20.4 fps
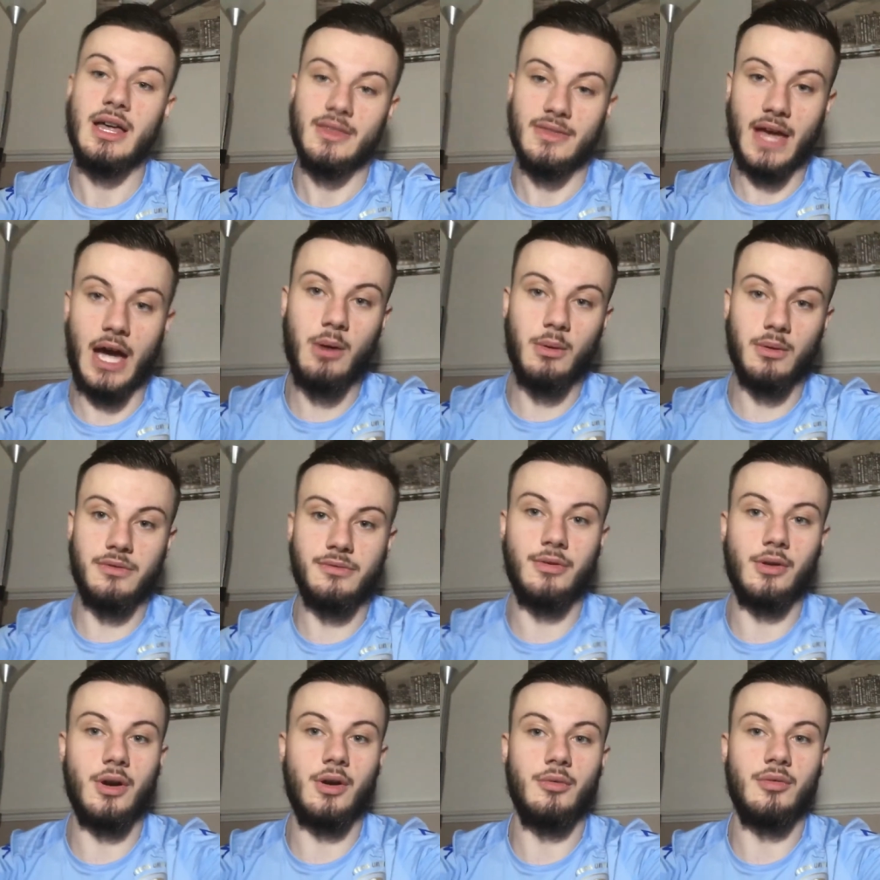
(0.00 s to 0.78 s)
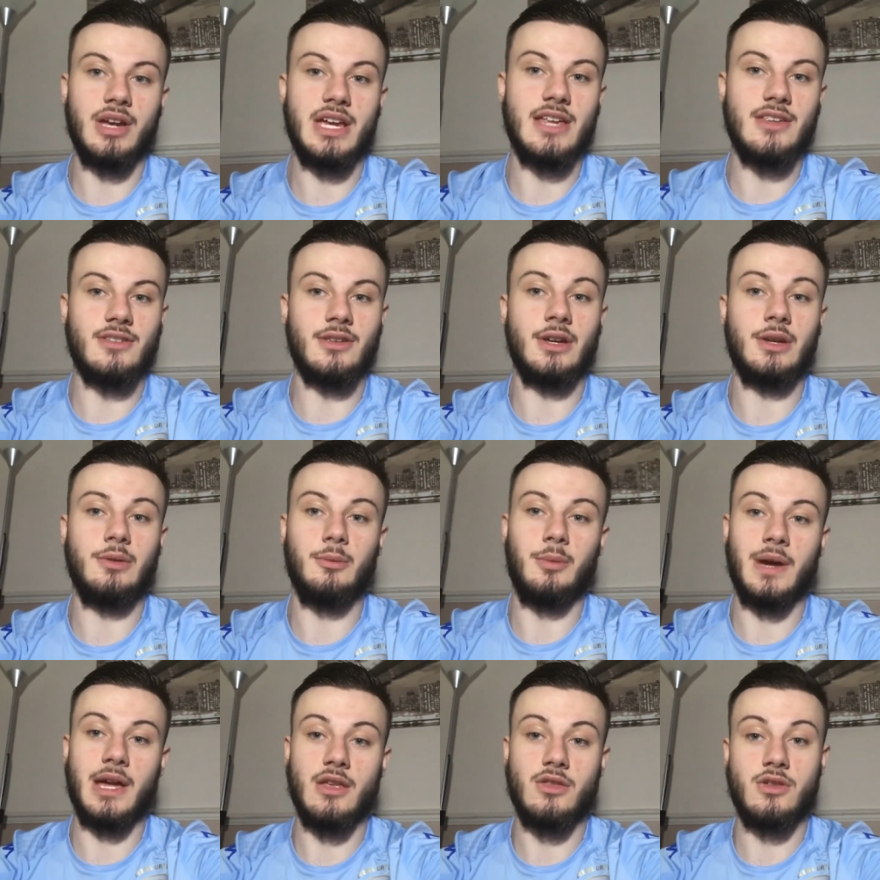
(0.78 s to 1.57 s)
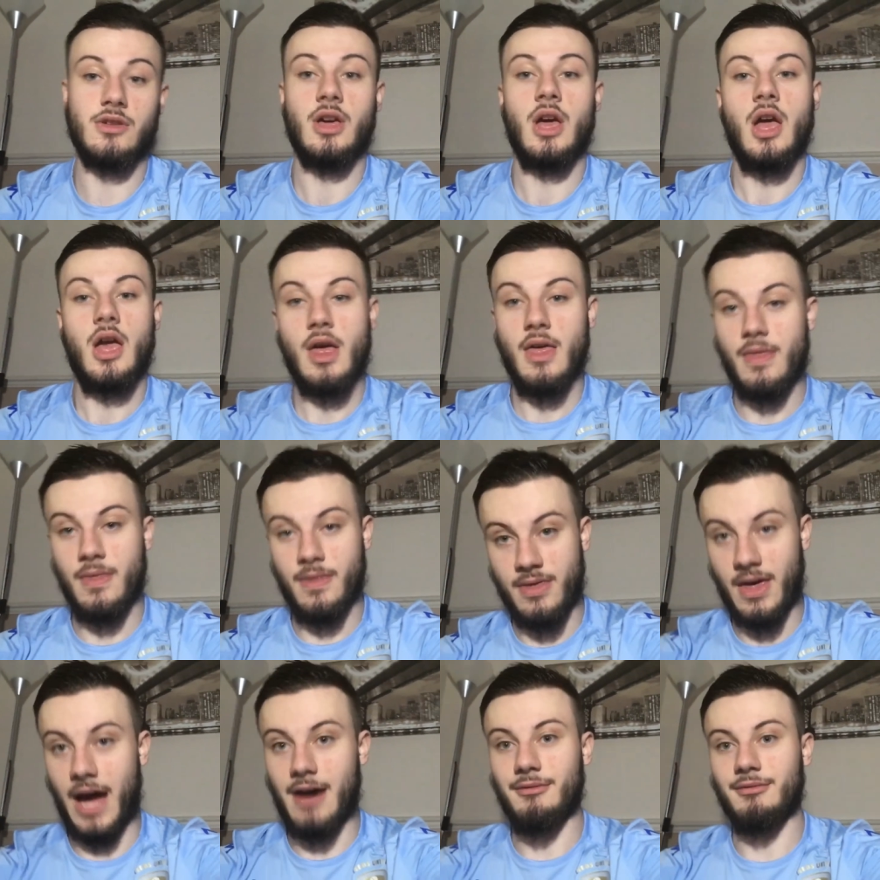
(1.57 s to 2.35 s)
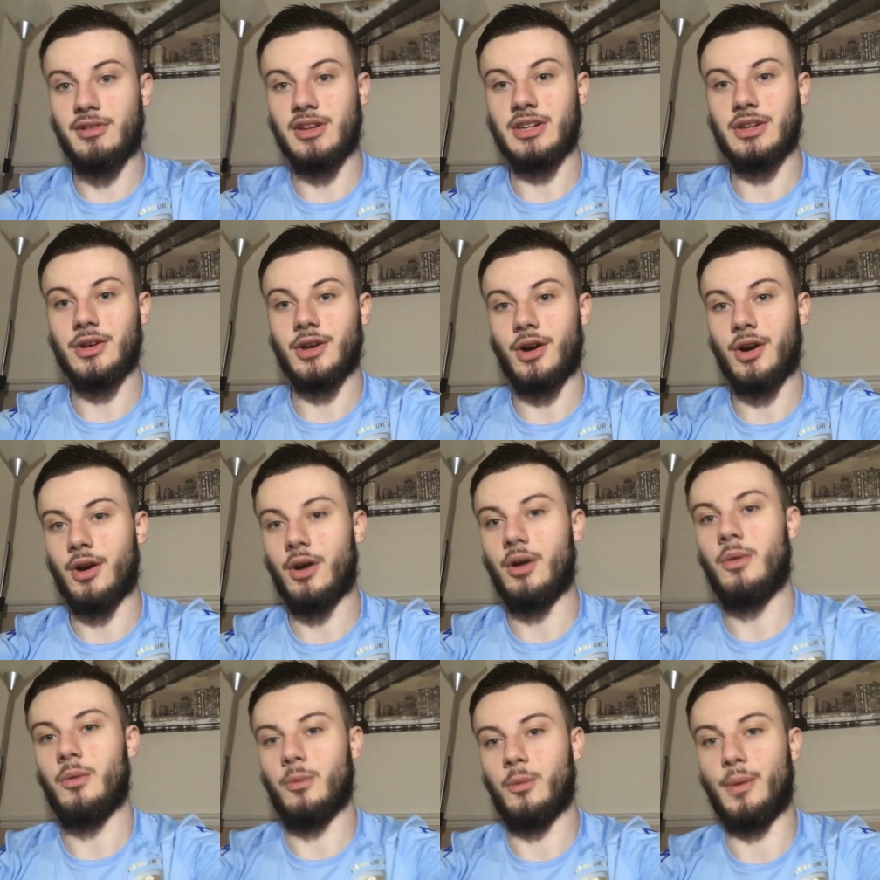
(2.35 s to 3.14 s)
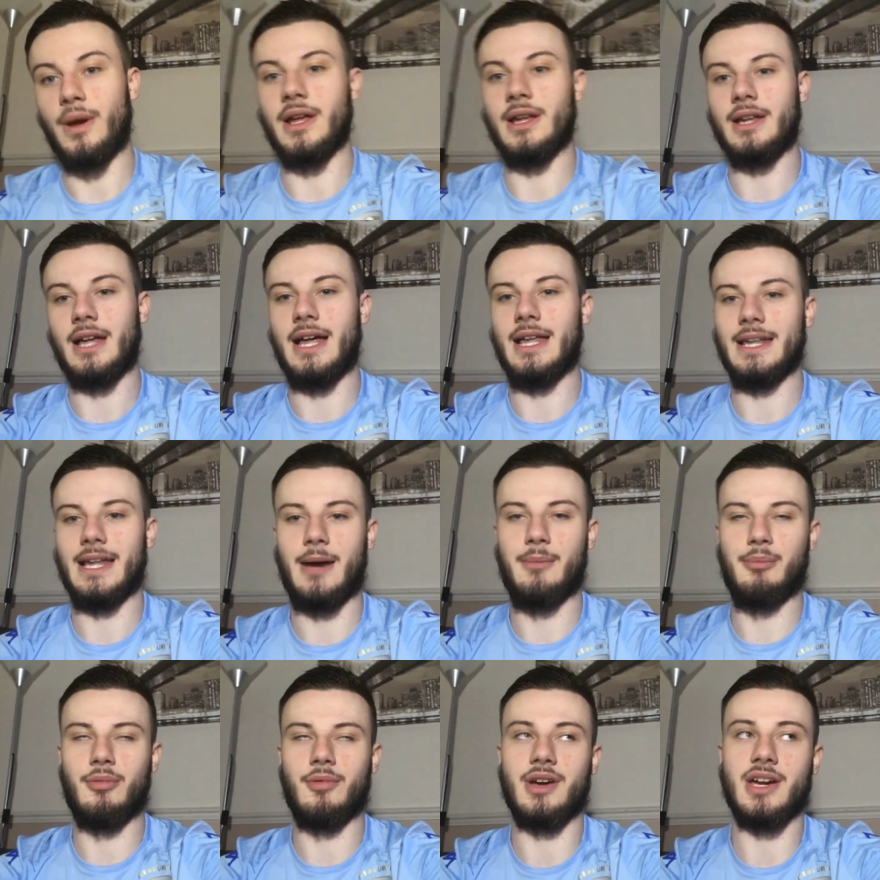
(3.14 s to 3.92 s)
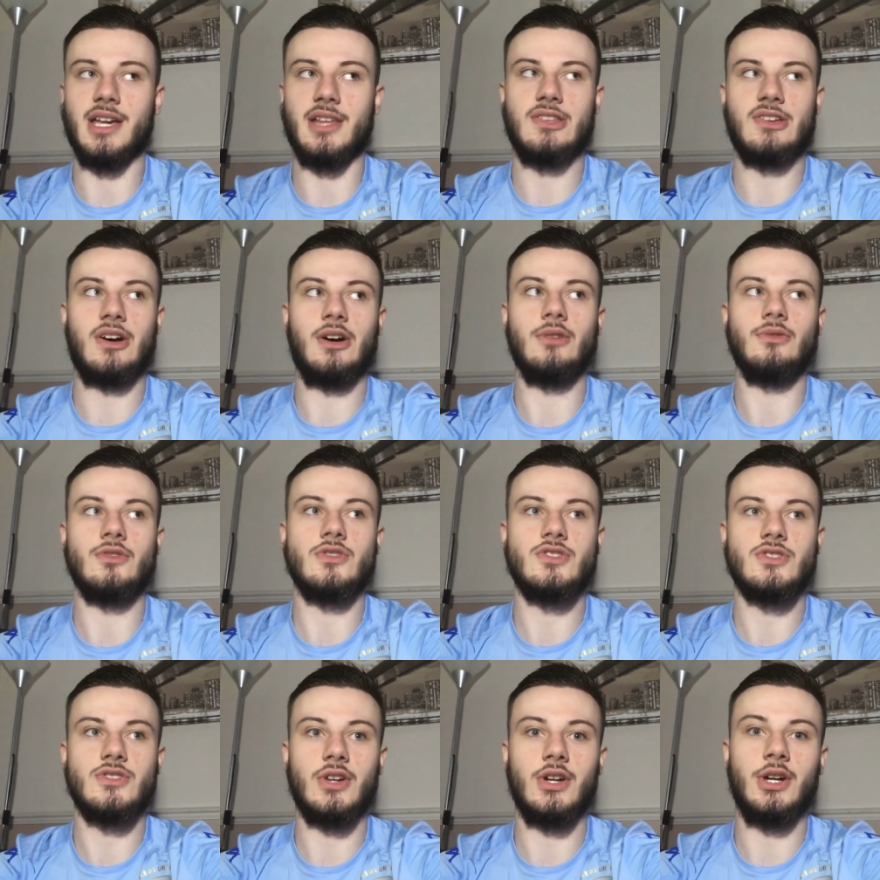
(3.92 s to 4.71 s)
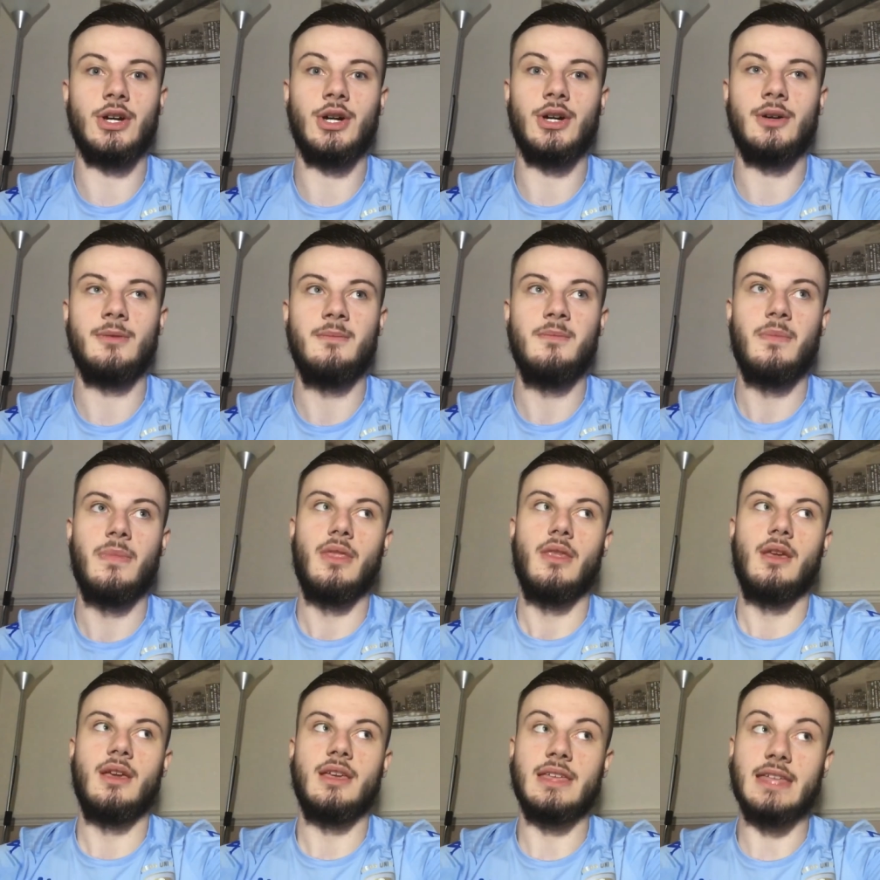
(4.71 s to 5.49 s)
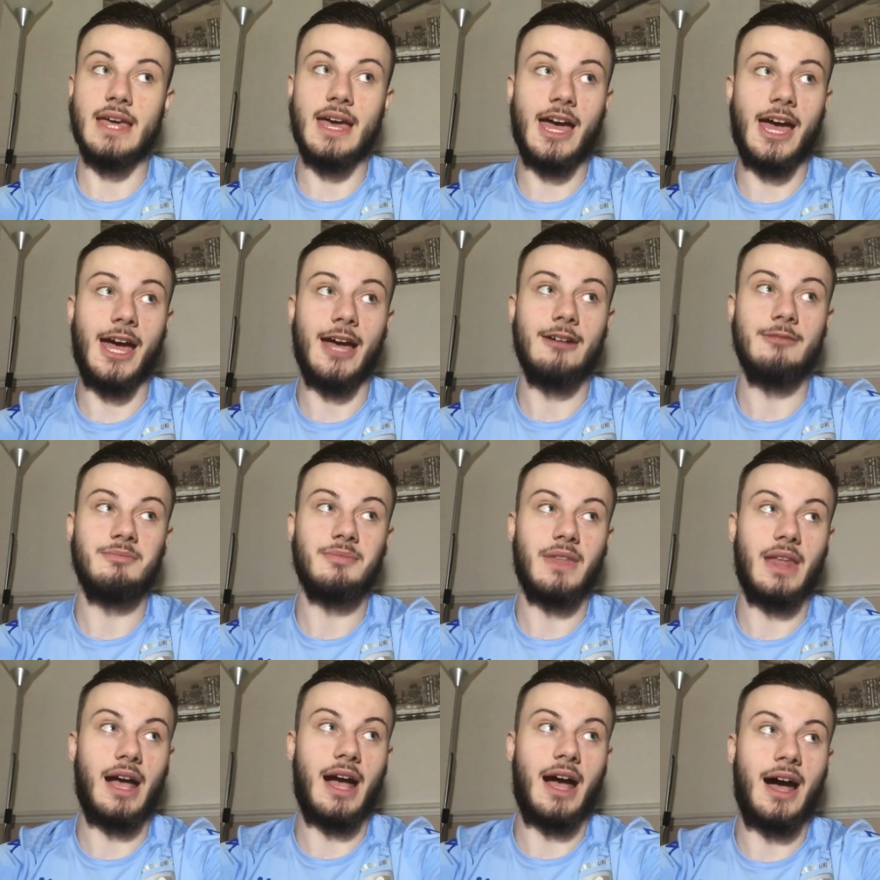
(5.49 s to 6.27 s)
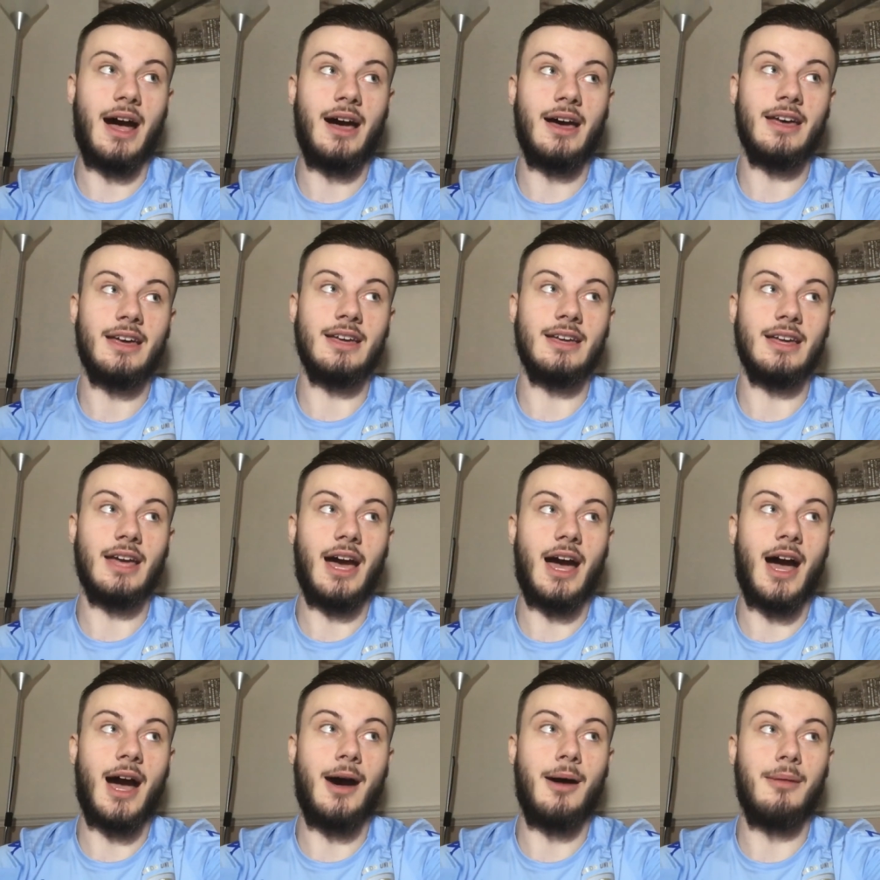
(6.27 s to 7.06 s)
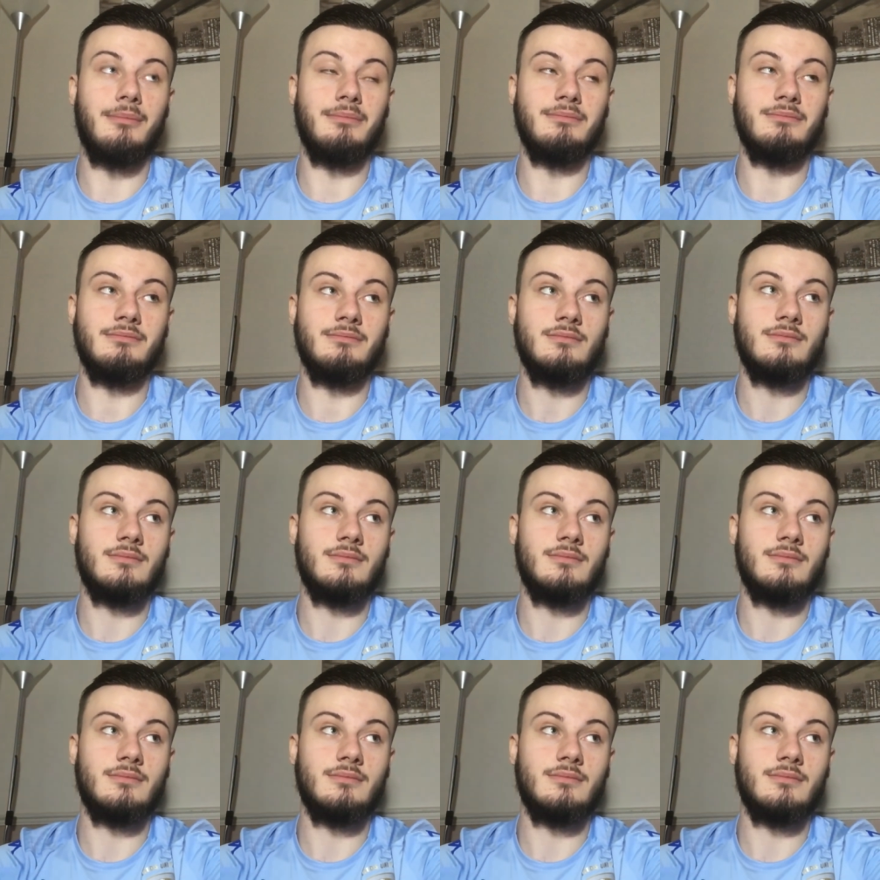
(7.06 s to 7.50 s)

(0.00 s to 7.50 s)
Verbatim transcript: That was for a reason which that video will elaborate on. So yeah, I am